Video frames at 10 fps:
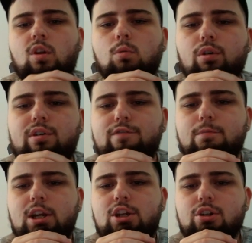What
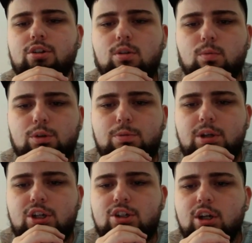information would
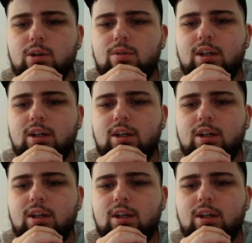be shown